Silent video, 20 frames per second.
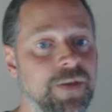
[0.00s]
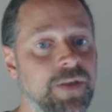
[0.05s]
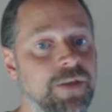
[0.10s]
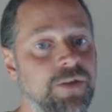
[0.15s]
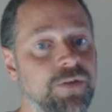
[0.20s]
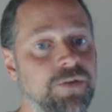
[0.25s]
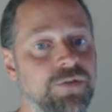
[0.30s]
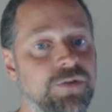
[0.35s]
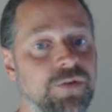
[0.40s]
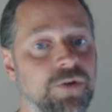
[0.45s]

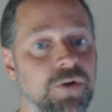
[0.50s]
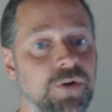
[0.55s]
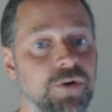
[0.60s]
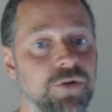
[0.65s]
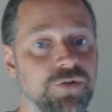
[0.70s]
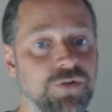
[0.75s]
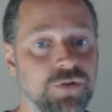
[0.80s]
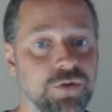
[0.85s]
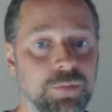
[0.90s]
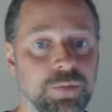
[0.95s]
So
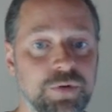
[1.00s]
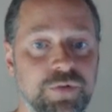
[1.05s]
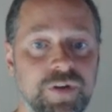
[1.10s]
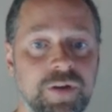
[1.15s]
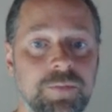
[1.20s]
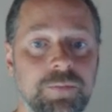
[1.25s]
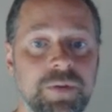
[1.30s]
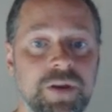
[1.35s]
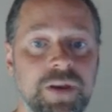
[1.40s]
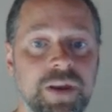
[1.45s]
to
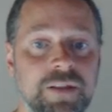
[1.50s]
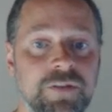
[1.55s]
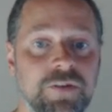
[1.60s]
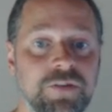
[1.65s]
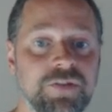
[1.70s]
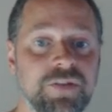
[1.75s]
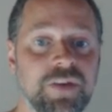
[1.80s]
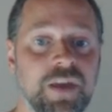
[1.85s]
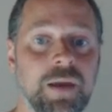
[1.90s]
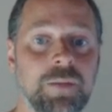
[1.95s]
prevent binning the
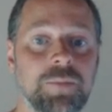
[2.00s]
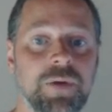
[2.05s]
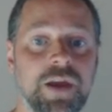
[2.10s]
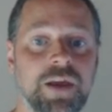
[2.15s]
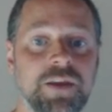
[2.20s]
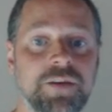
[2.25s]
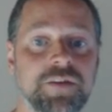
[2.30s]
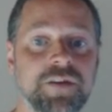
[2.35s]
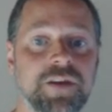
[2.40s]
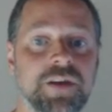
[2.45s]
same
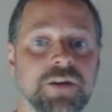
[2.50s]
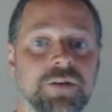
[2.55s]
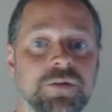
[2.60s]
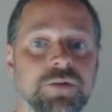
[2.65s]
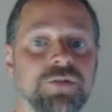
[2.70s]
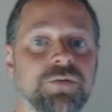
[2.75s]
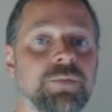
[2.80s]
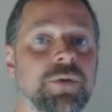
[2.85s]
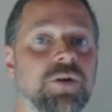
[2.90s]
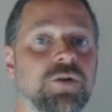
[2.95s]
entity
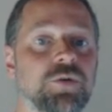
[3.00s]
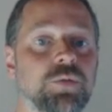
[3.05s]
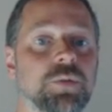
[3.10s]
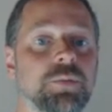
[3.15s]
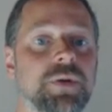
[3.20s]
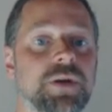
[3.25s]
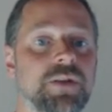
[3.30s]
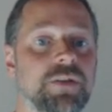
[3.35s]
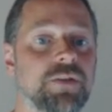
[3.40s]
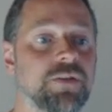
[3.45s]
across multiple
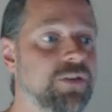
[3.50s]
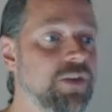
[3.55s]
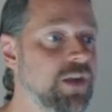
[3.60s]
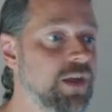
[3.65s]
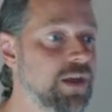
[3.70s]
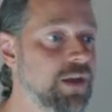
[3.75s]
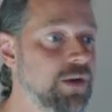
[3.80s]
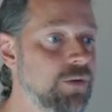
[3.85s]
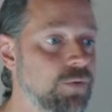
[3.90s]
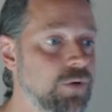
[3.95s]
bins,
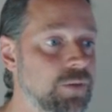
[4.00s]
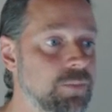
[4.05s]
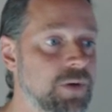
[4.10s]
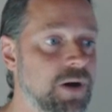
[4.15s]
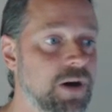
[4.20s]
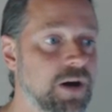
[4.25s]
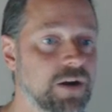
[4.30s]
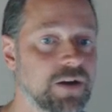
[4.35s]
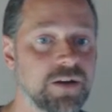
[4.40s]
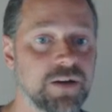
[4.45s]
we
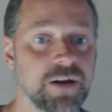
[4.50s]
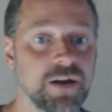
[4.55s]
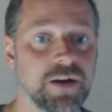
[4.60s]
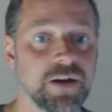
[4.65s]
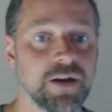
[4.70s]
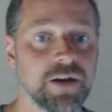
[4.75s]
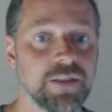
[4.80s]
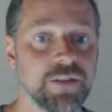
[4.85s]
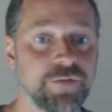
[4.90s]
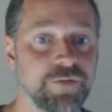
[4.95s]
mark
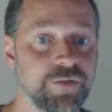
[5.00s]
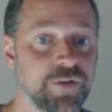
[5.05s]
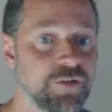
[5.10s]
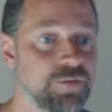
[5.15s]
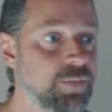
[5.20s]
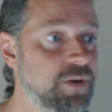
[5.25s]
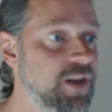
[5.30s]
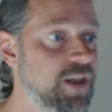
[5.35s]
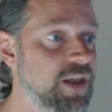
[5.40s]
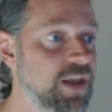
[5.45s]
the
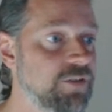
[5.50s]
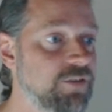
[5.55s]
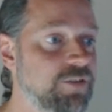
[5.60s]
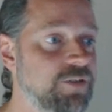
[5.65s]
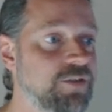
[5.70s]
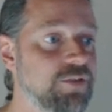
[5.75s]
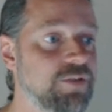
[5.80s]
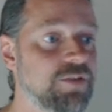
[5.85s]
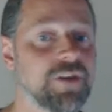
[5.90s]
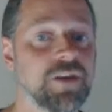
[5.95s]
first binning
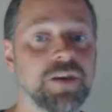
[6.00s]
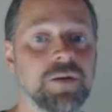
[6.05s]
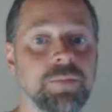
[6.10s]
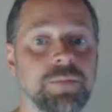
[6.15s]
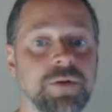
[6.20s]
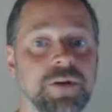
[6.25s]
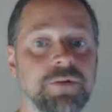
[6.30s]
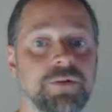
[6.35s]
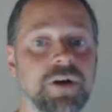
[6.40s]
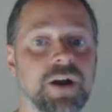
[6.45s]
instance in a
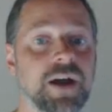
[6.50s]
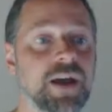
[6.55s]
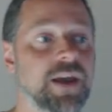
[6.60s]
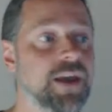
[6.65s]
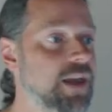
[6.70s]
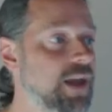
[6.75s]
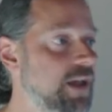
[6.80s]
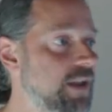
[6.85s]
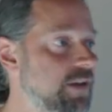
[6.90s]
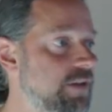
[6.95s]
bit
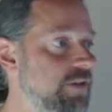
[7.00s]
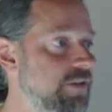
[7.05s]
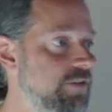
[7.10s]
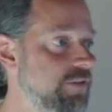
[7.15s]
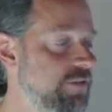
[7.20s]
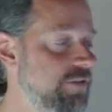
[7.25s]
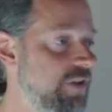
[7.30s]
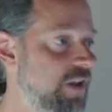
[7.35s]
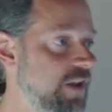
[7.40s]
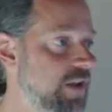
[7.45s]
array and
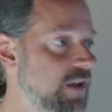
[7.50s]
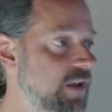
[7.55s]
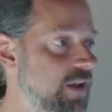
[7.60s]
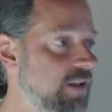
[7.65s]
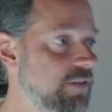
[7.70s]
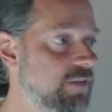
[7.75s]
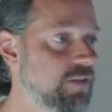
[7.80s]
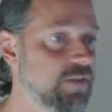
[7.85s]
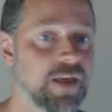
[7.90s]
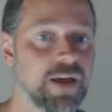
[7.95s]
check
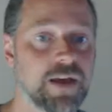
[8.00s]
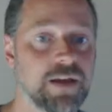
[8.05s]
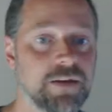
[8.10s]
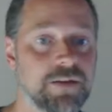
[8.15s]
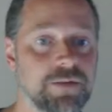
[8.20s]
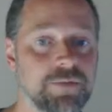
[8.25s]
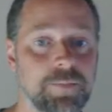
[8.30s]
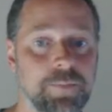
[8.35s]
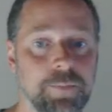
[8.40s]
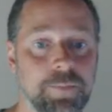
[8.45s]
against
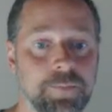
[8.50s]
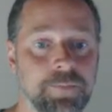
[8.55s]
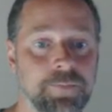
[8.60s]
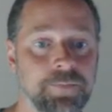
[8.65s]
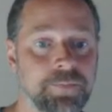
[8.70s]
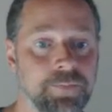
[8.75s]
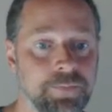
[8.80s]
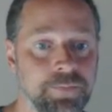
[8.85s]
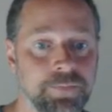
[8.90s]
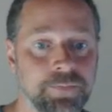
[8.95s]
that.
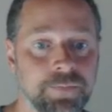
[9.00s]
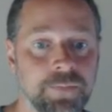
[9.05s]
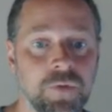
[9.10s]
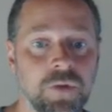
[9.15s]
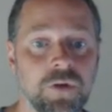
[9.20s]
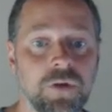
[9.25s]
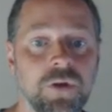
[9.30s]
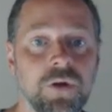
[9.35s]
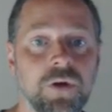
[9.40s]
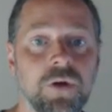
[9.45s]

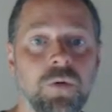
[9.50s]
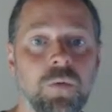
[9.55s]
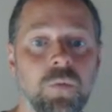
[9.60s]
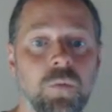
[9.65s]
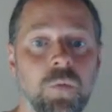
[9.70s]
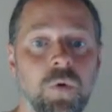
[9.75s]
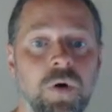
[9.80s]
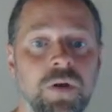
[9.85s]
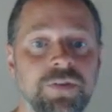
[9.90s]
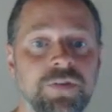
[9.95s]

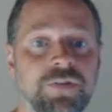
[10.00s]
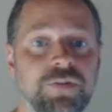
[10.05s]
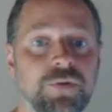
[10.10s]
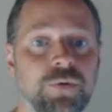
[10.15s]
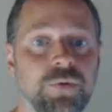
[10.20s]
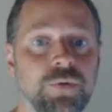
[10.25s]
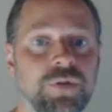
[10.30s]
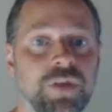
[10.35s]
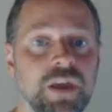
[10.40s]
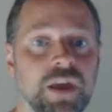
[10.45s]
Once
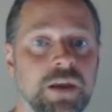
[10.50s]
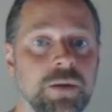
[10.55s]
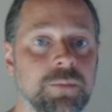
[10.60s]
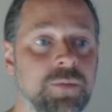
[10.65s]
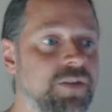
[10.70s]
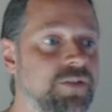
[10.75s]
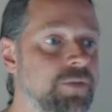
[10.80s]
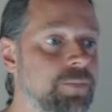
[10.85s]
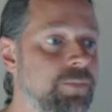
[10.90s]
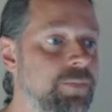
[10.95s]
all the entities